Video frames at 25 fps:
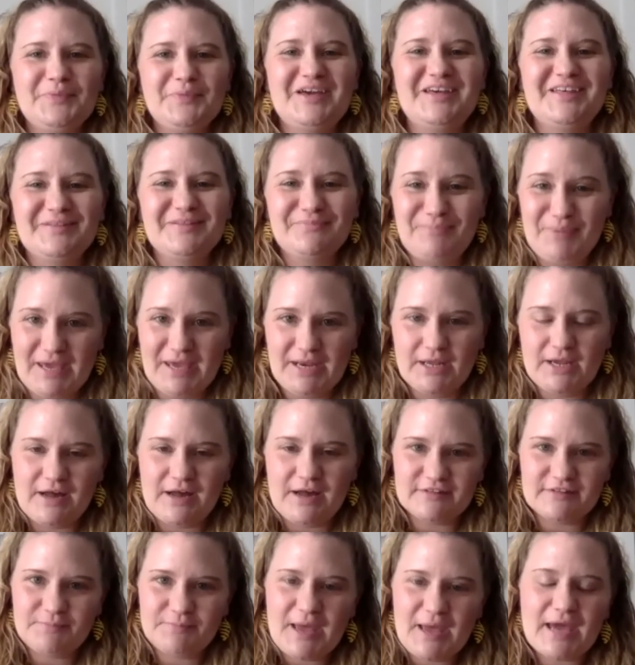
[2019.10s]

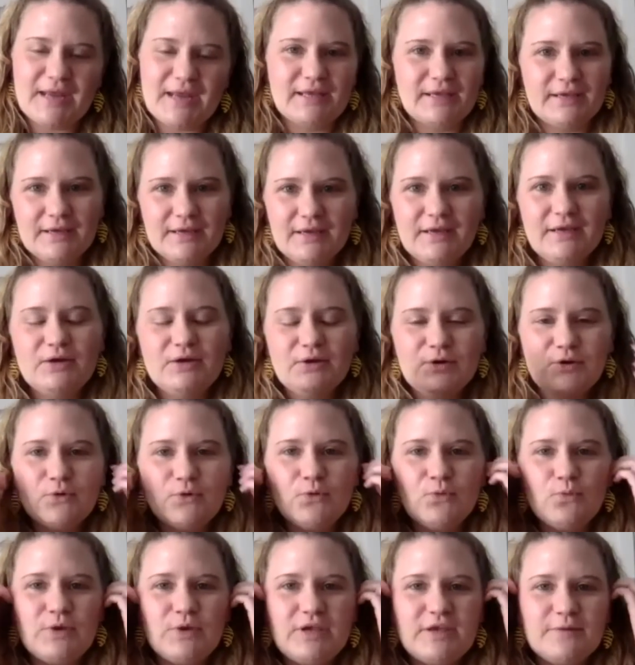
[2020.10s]
Pentecost Patty, who
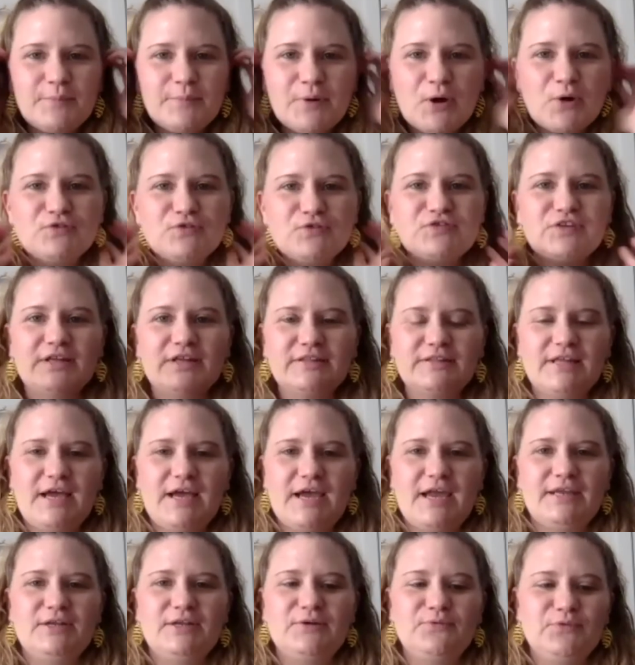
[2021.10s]
we post
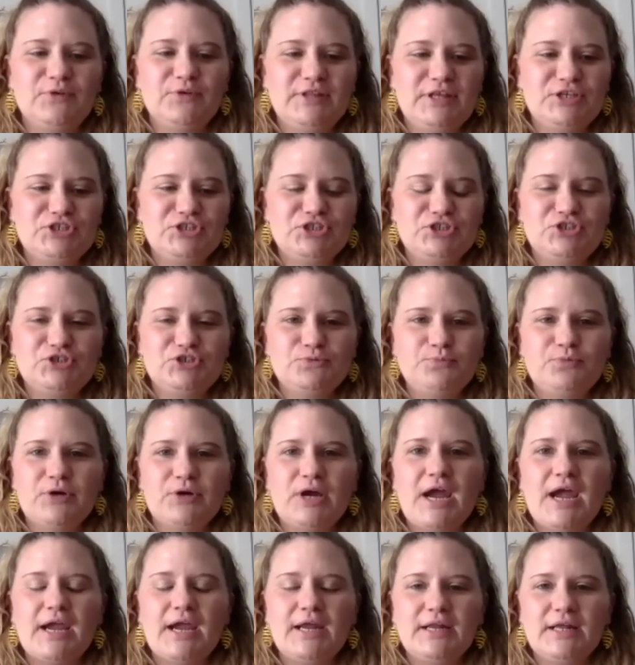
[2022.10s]
online in relation to
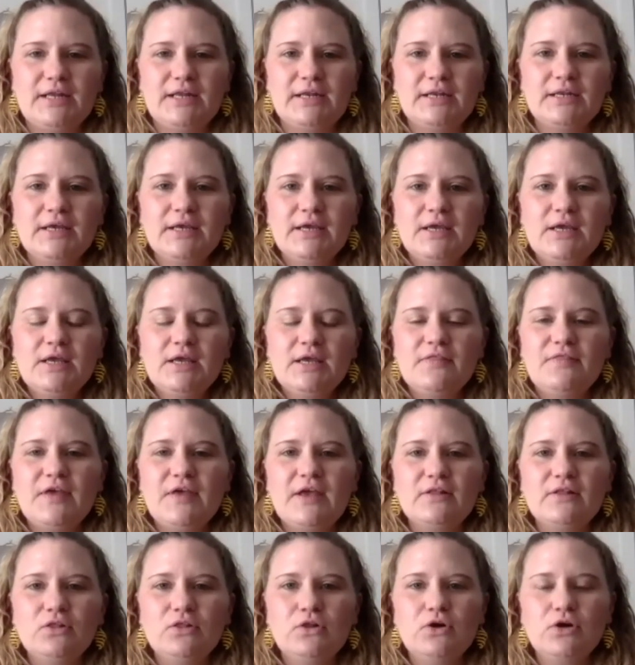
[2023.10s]
Pride, and they
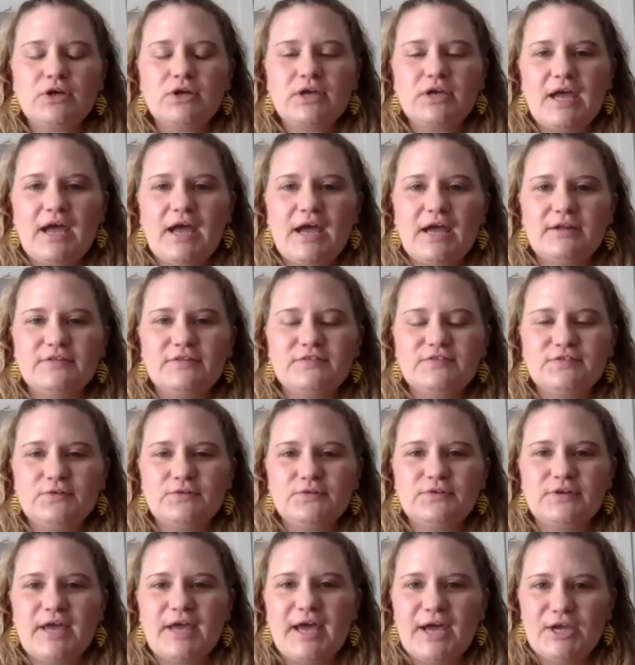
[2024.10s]
look at certain
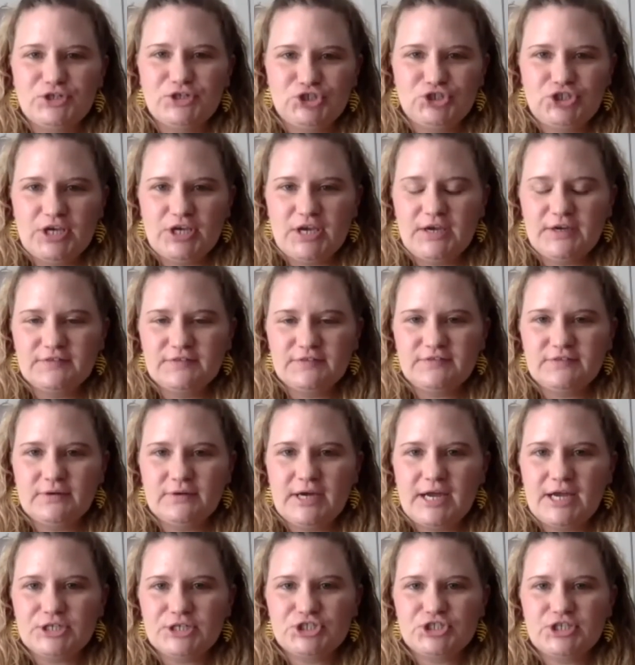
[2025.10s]
hashtags. So
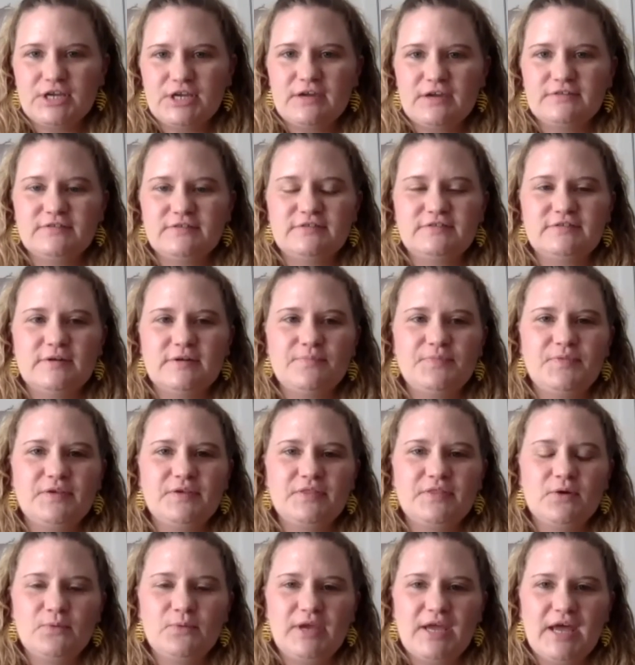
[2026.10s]
hashtags is something
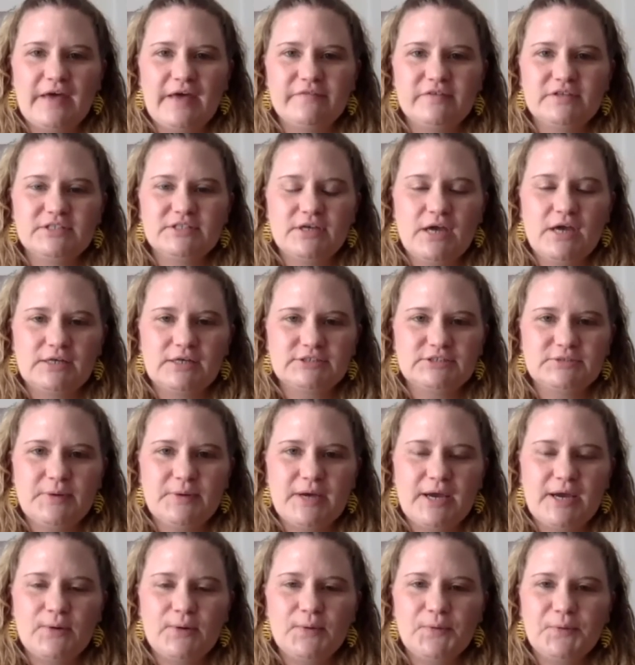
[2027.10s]
that we haven't talked
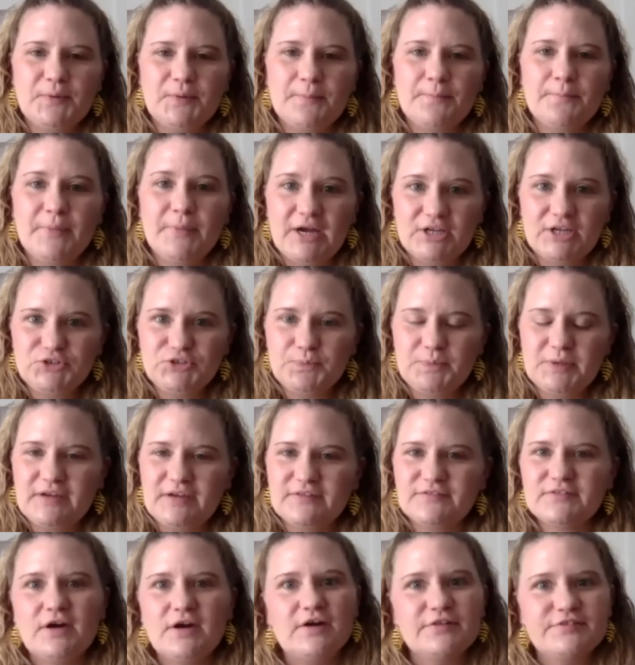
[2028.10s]
about much because
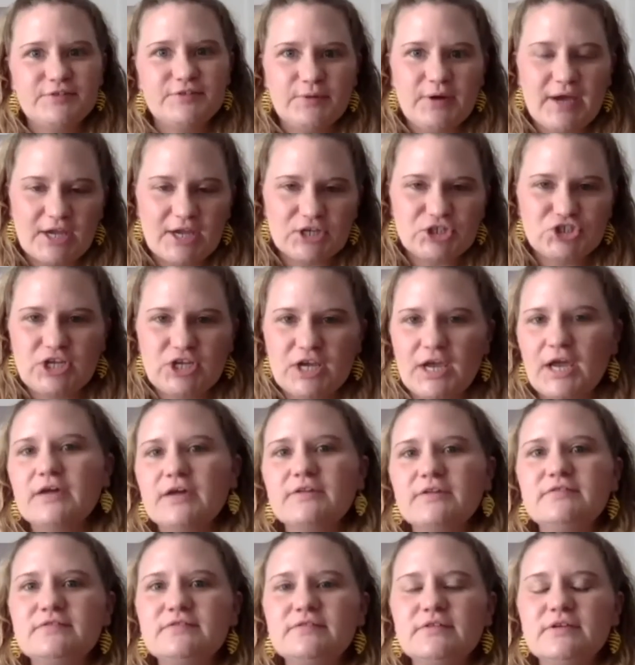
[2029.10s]
also hashtags
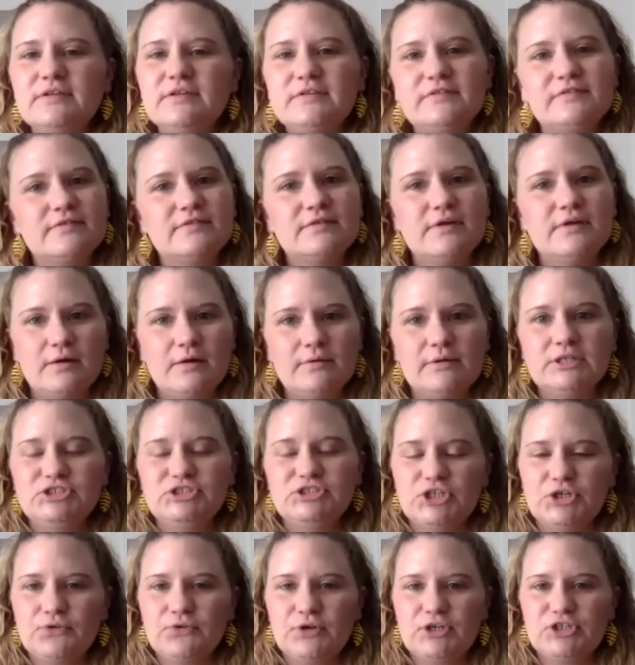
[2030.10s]
is a
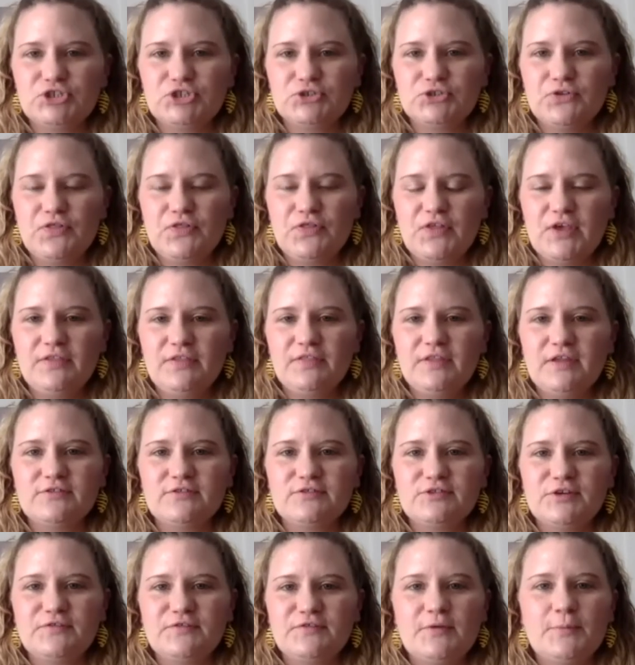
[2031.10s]
generational thing. They
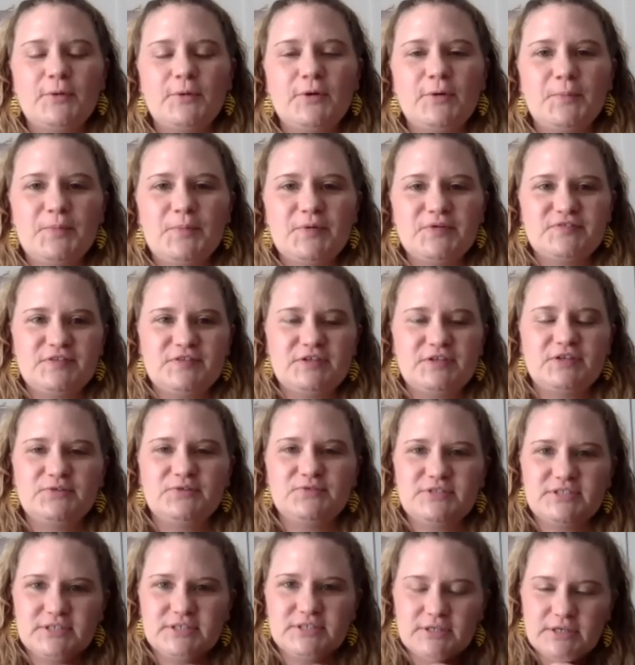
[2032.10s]
serve a purpose and a
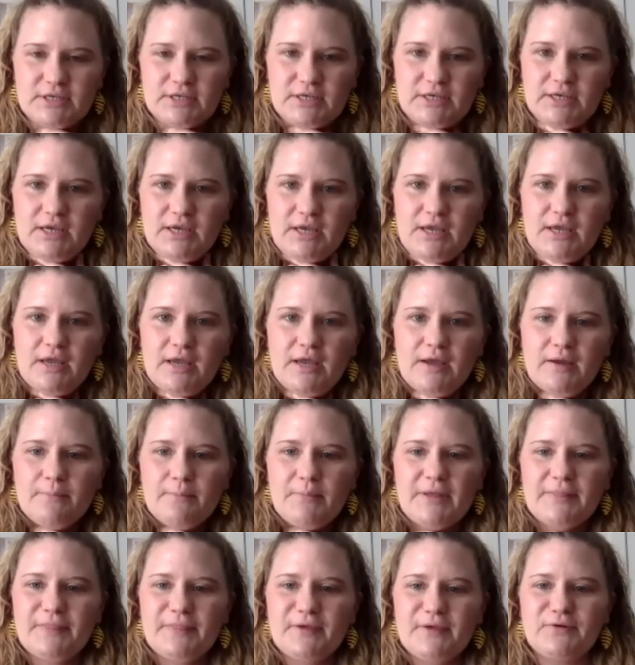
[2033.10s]
utility,
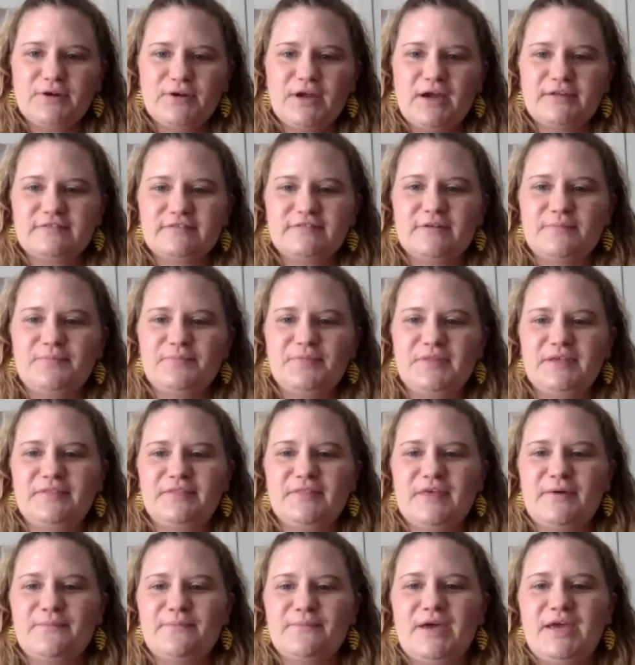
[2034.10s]
but they're not something
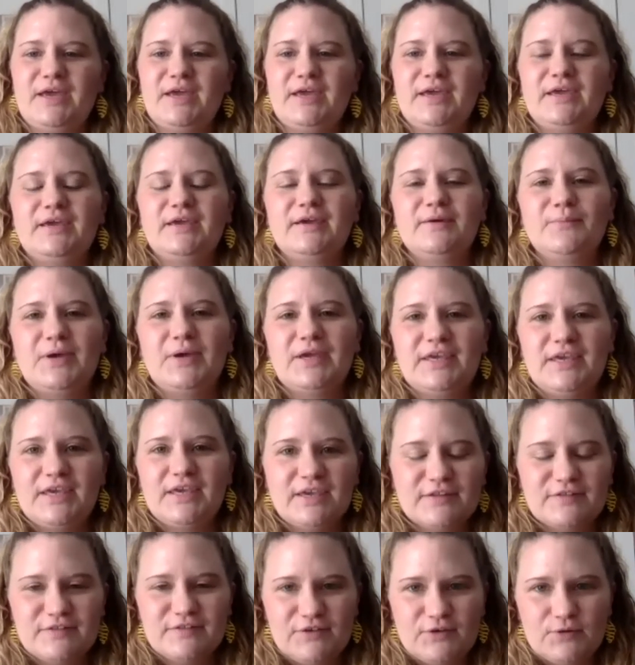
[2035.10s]
that my
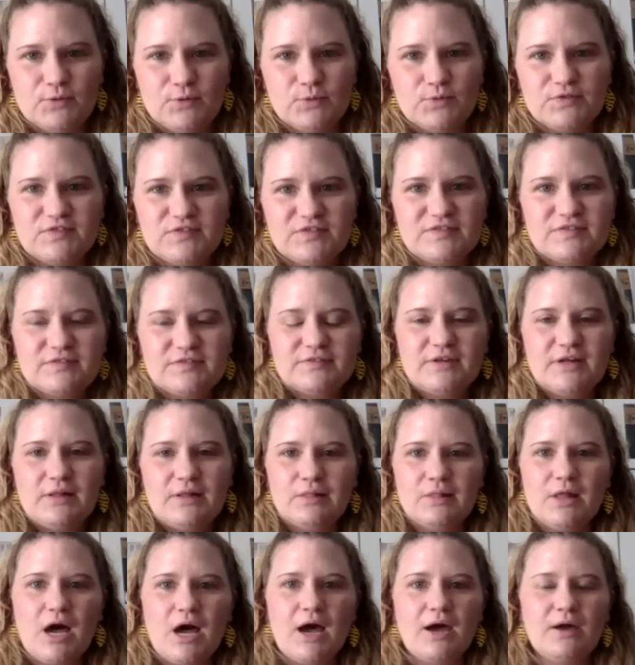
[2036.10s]
kids use a
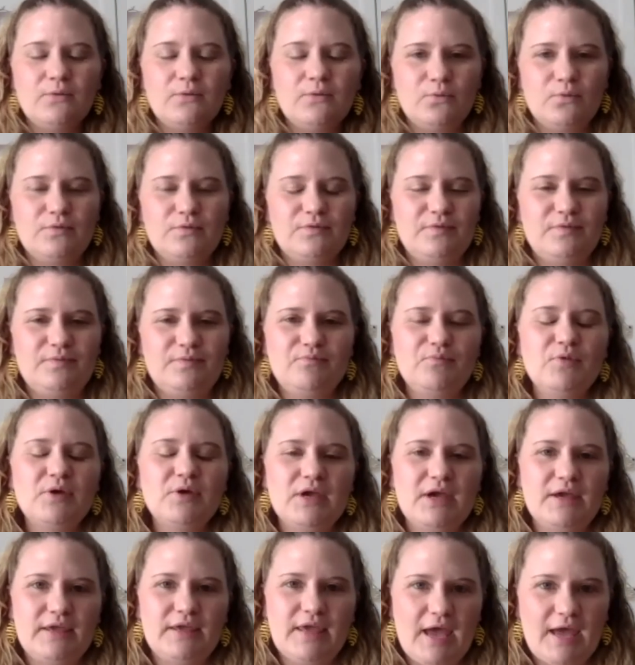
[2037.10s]
lot,
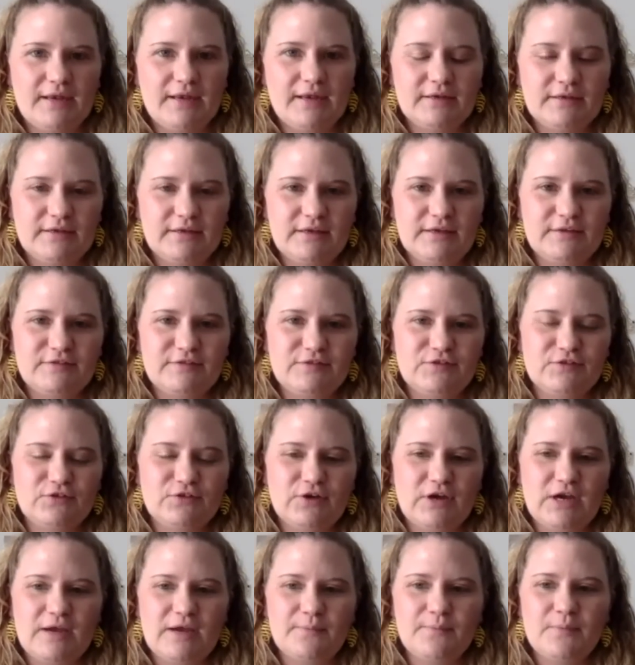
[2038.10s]
again, in
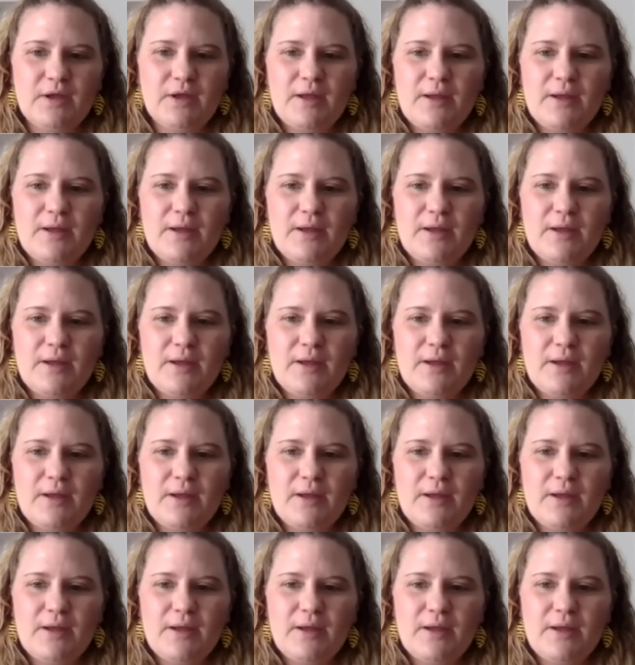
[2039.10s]
Instagram,